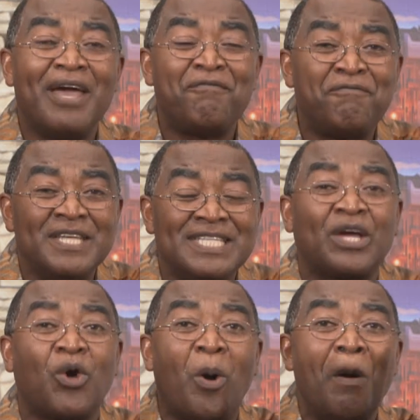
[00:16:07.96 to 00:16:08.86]
a
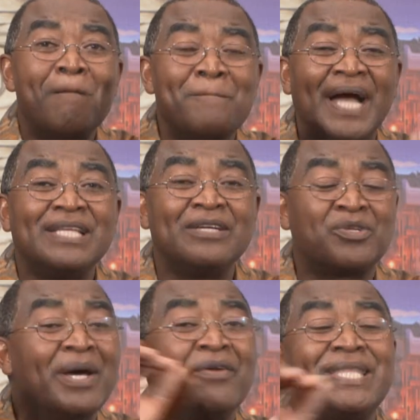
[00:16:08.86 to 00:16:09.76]
physical budget,
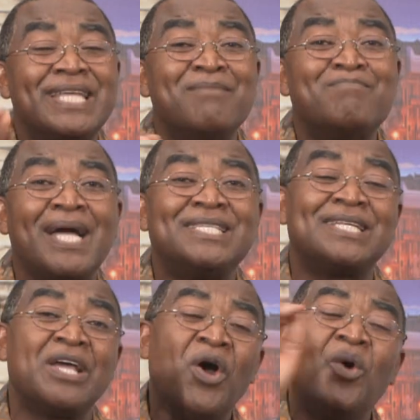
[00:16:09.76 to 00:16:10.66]
to a written budget,